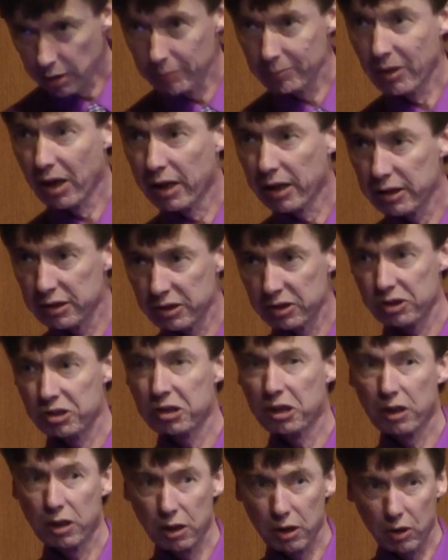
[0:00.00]
am I
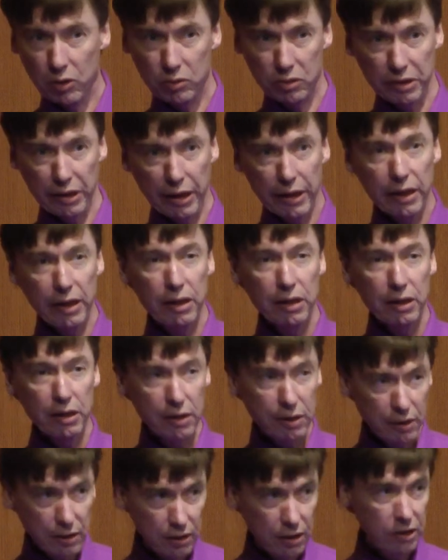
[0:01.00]
still okay?
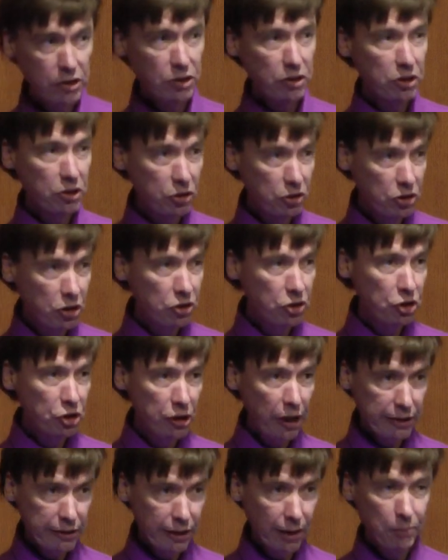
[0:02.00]
Is the
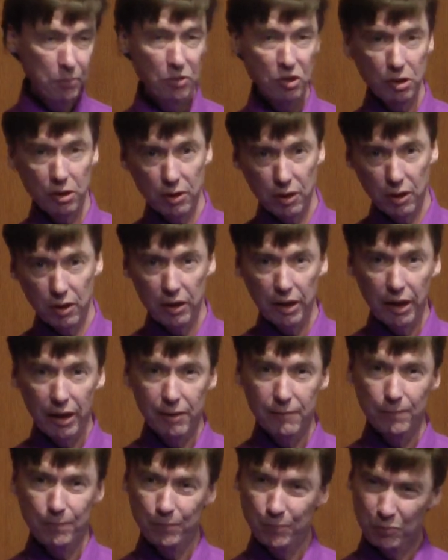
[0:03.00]
checkups and all
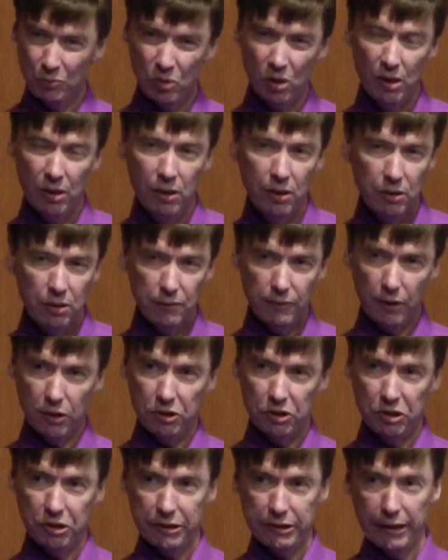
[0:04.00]
that? It's
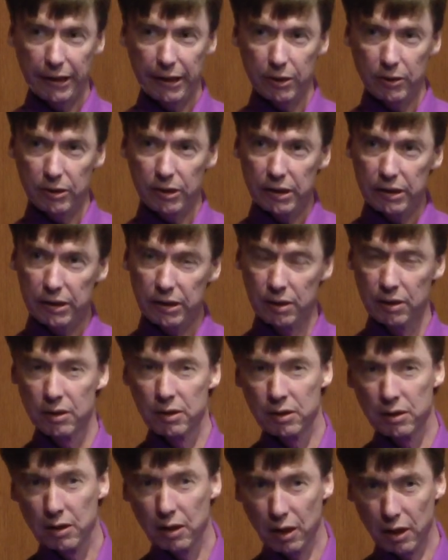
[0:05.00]
very scary,
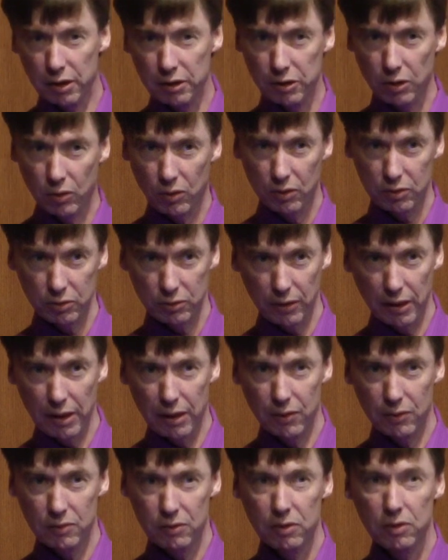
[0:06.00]
unknown
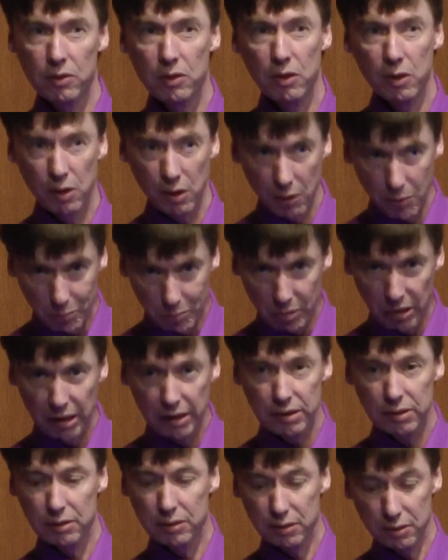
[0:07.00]
ground,
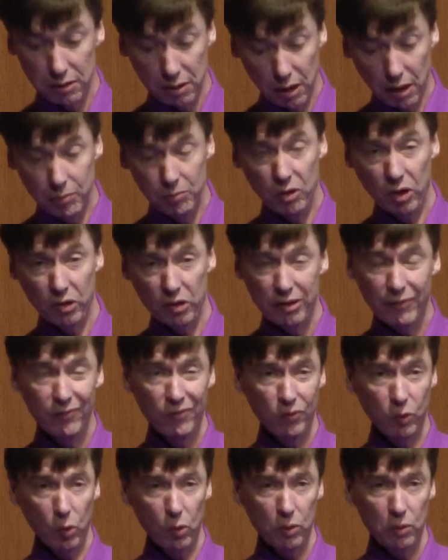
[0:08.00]
but I'm looking
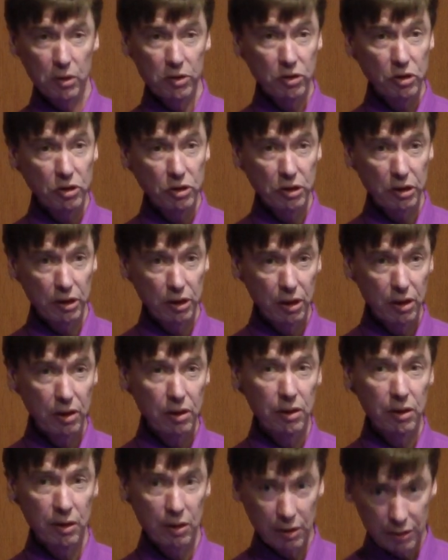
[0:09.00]
forward to
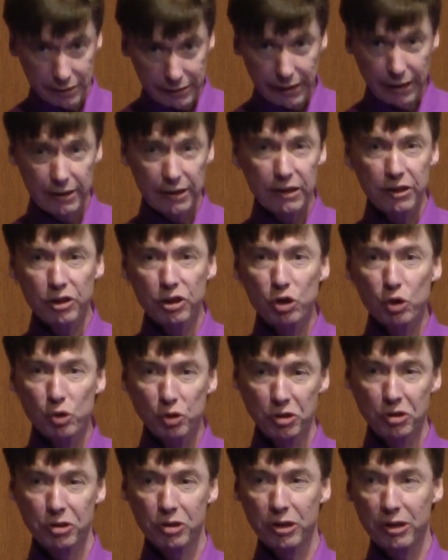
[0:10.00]
getting
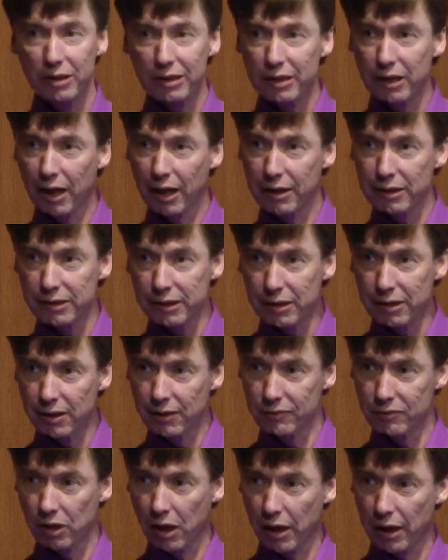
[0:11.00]
used to the
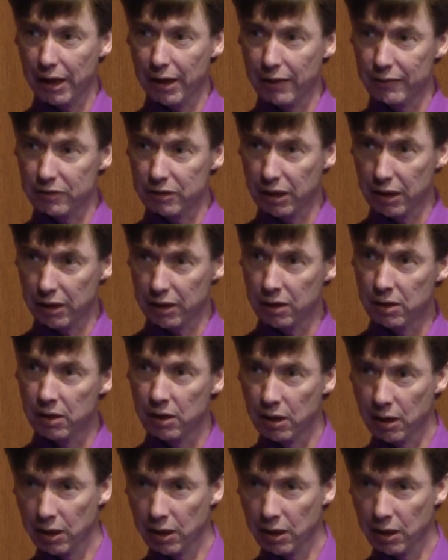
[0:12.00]
idea of not having to